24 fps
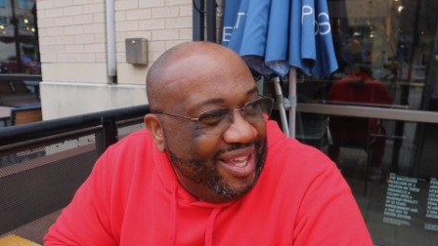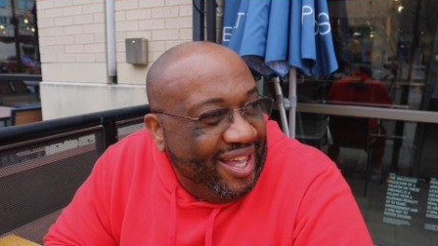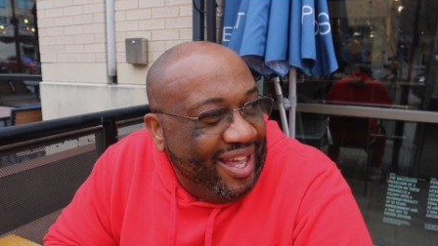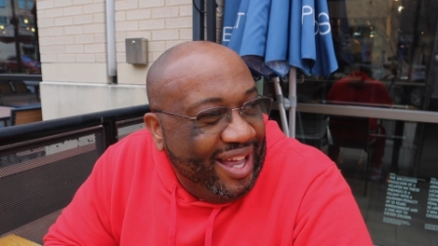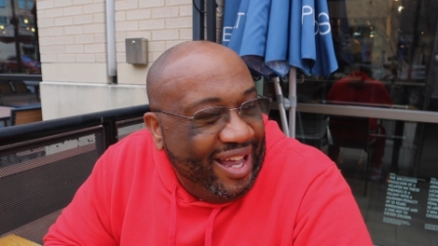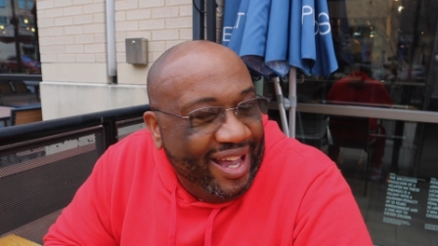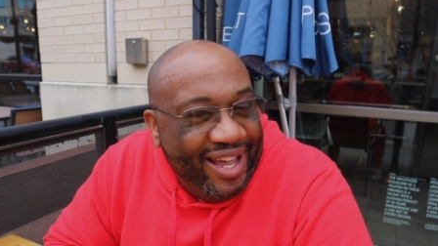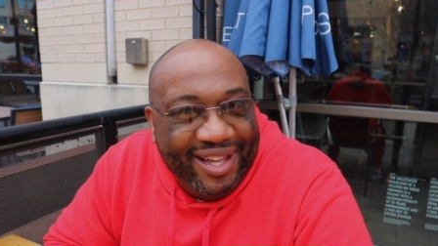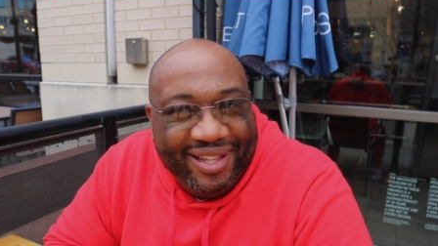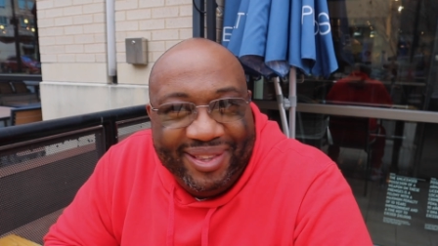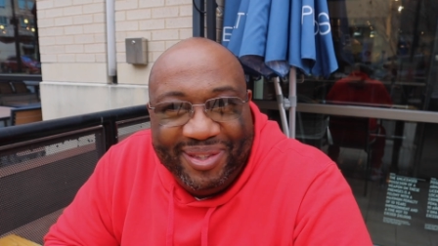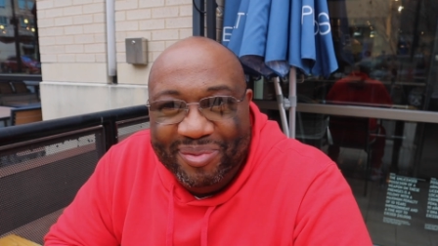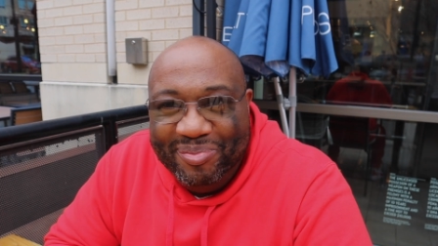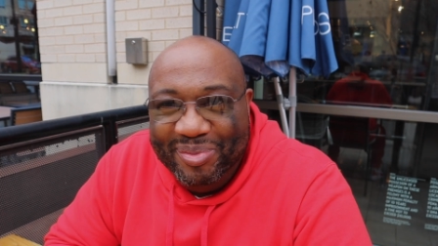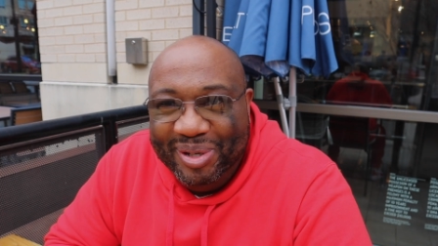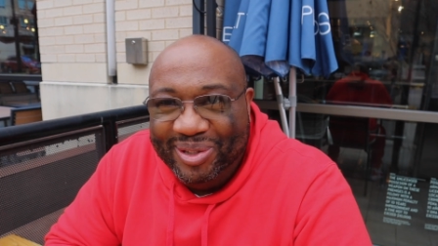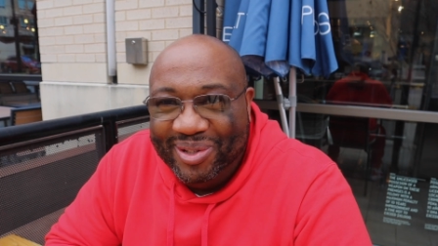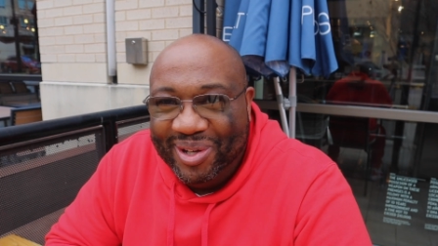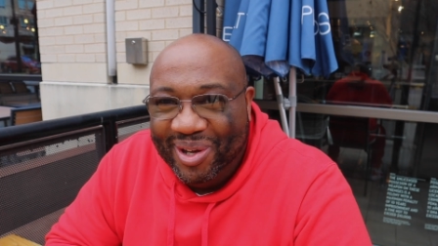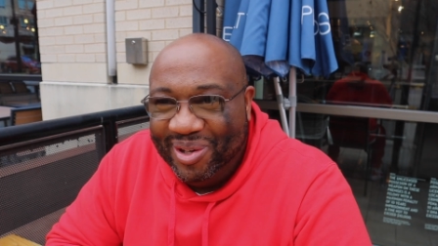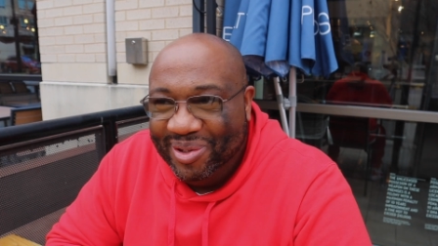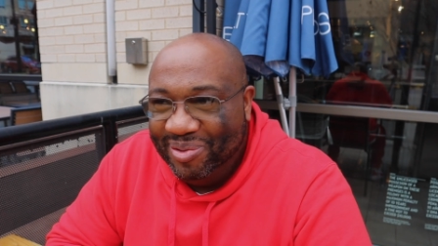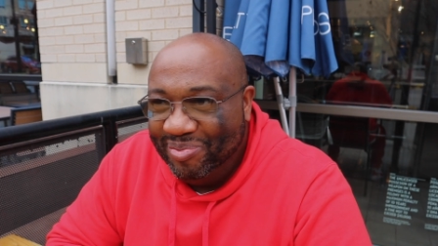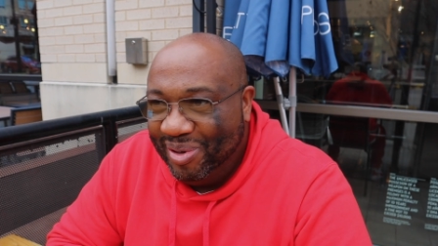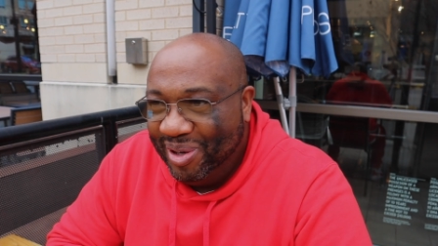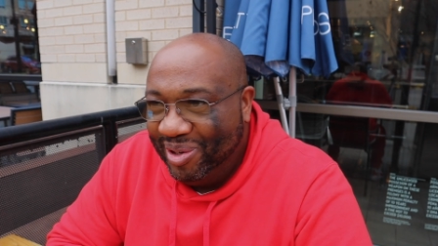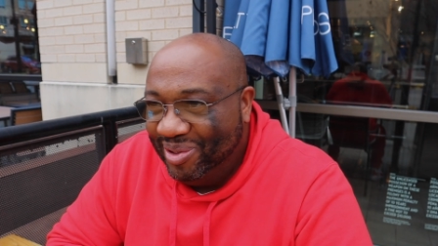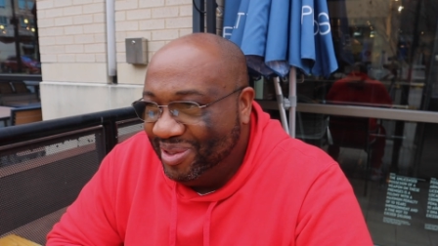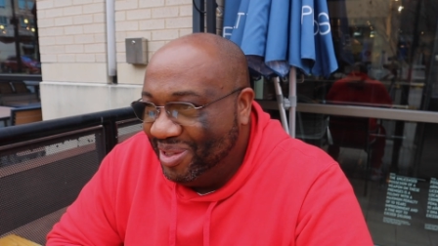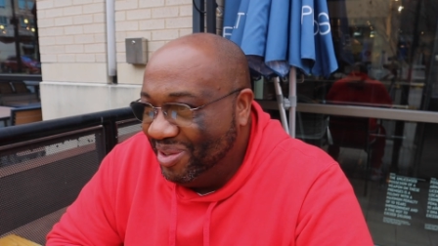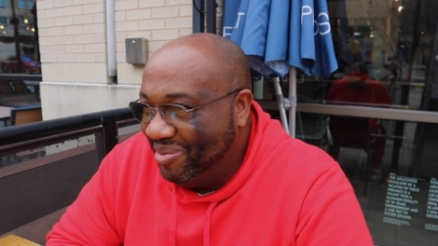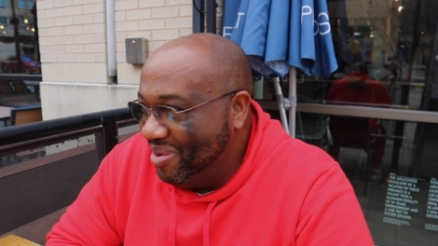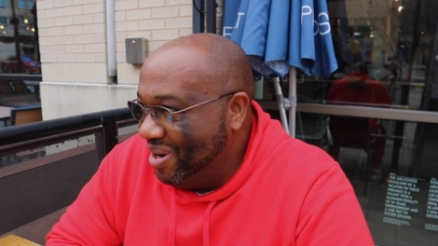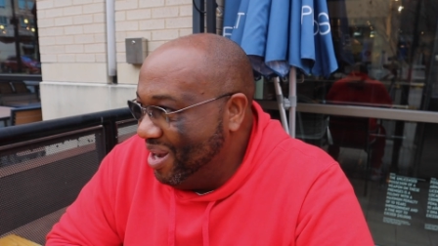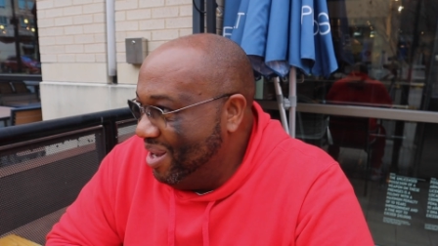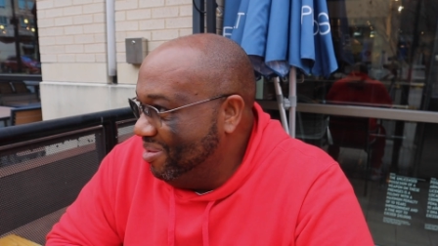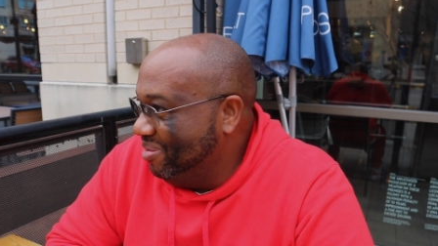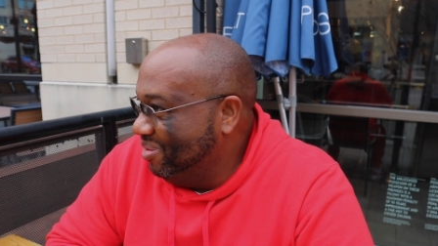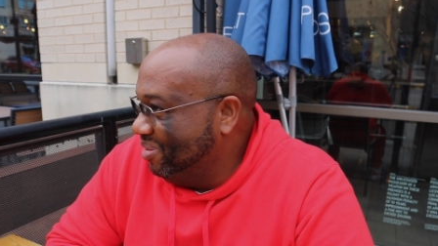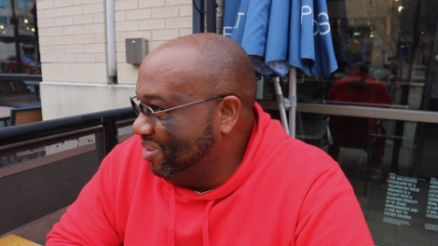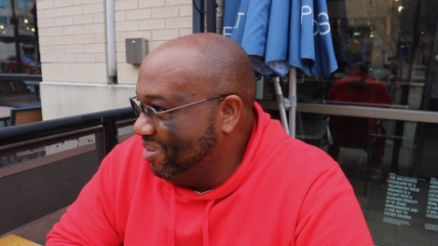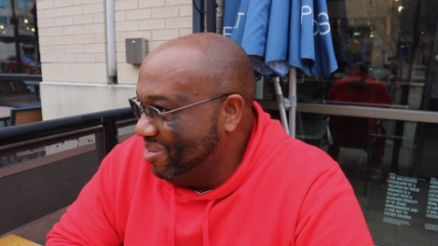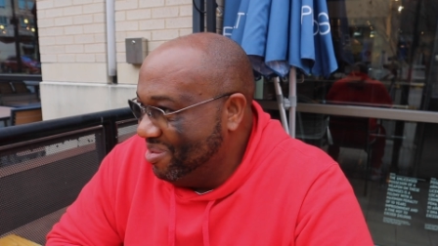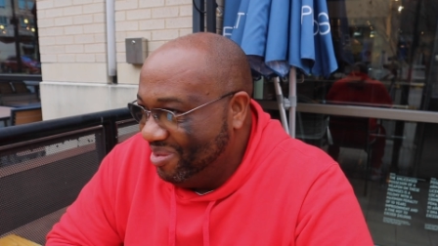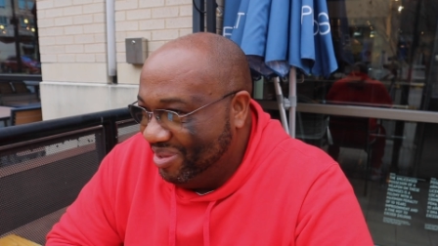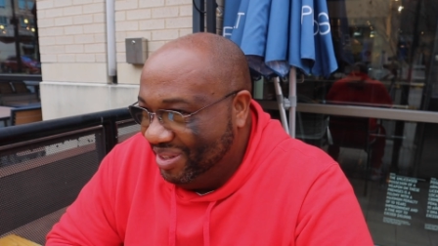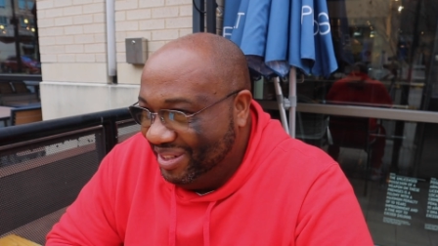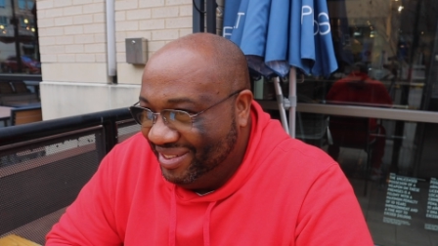I had the McDonald's burger several hours
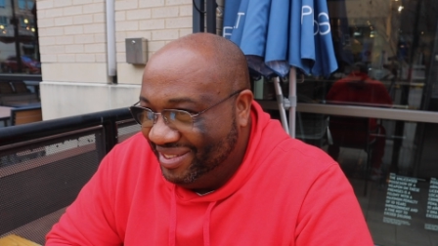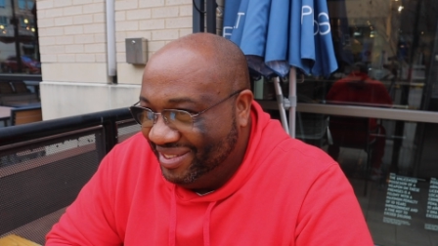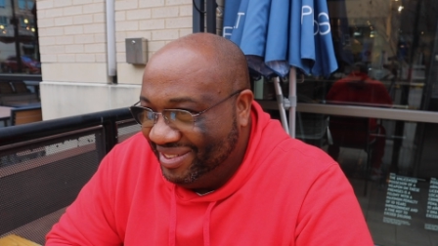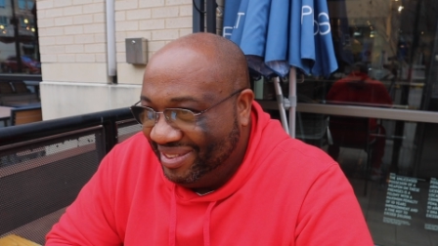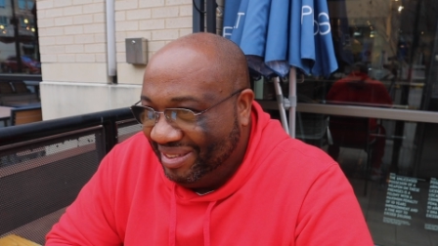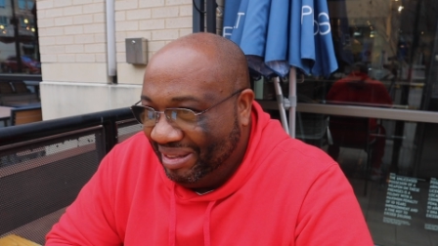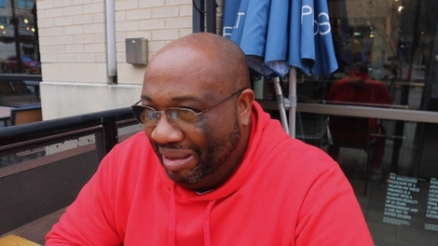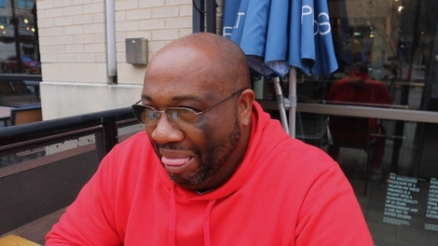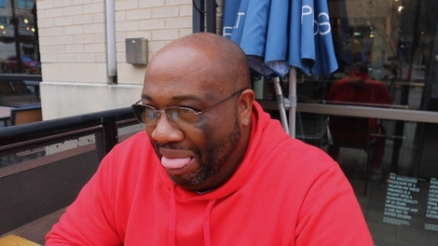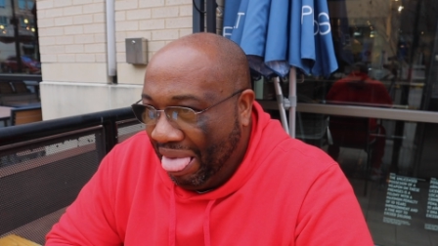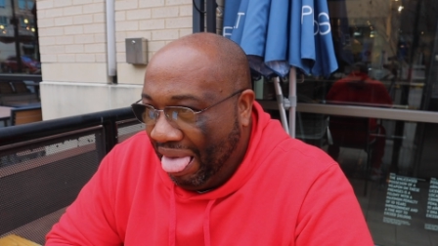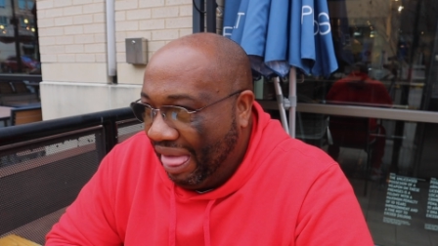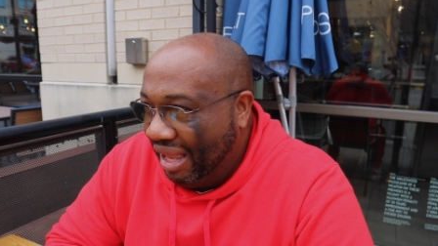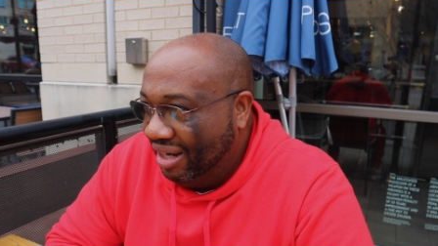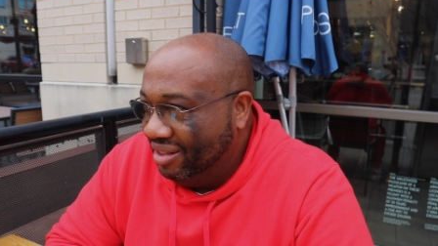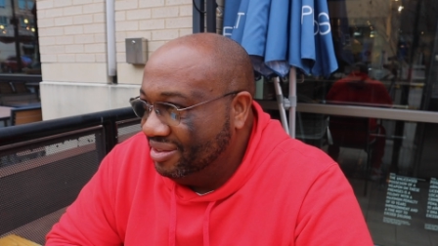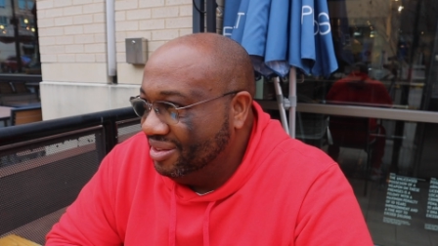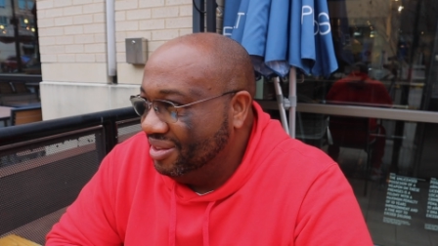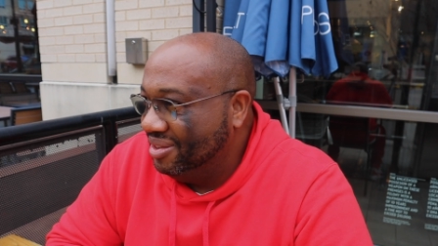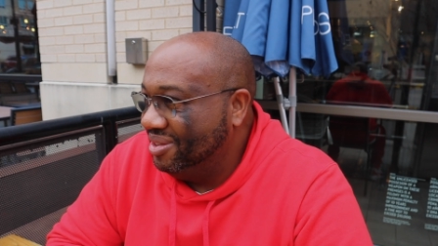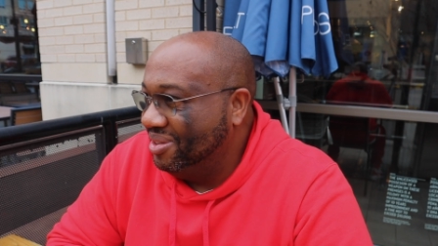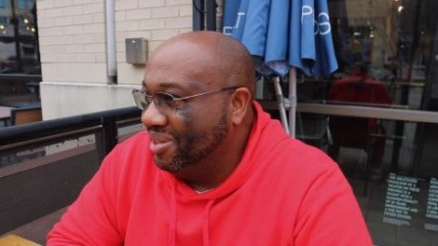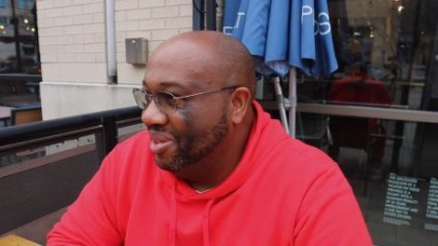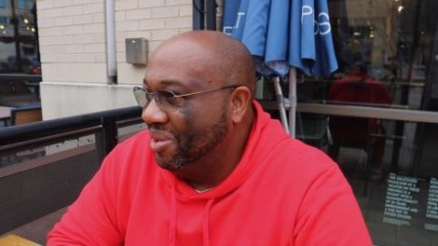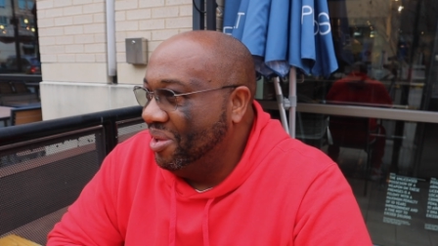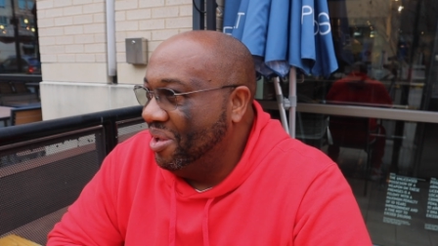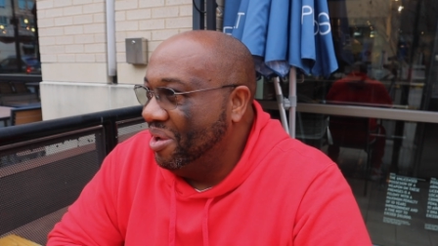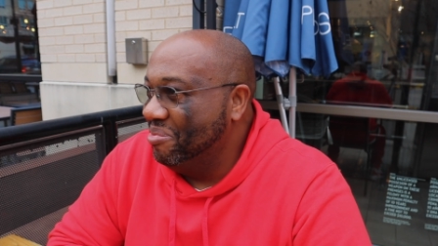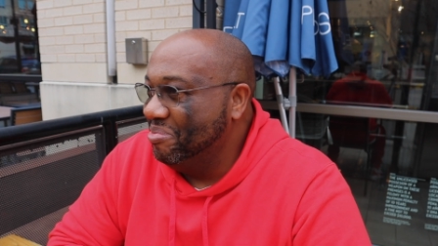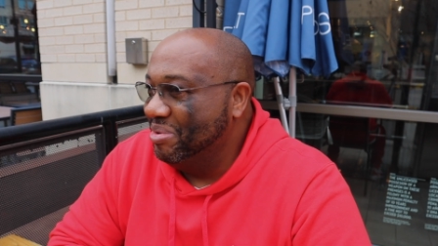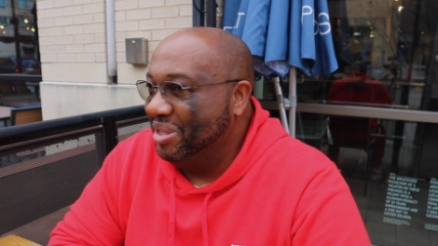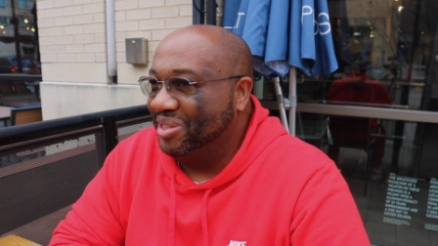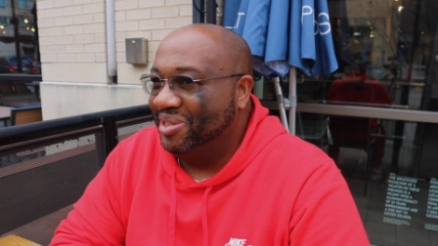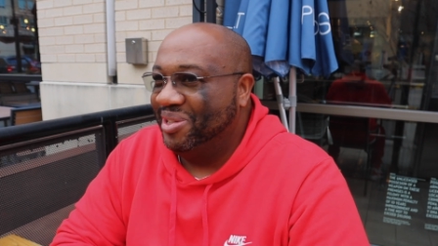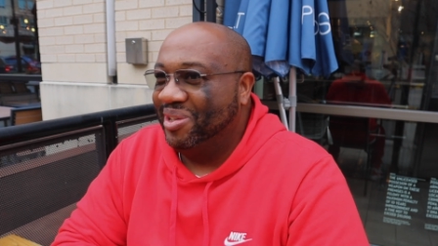ago and it's ugh, still on me.